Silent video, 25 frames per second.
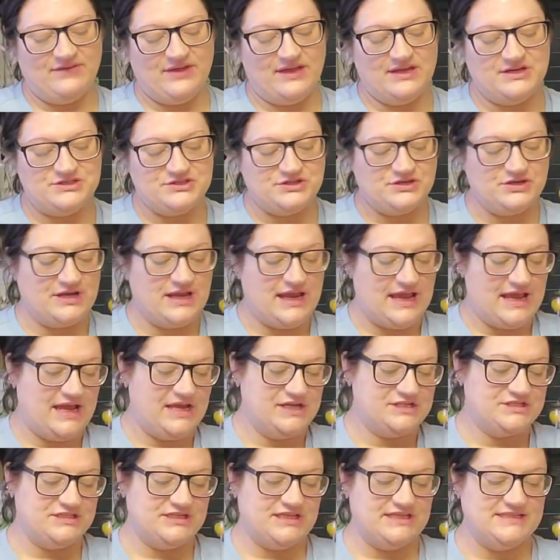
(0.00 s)
extra
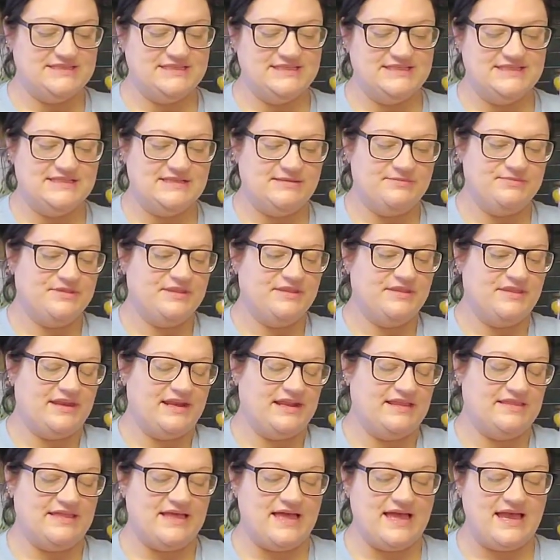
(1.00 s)
cash and I see something that
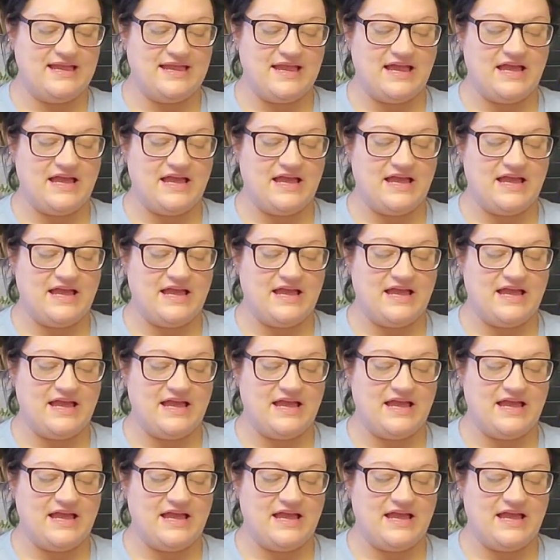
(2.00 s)
I like.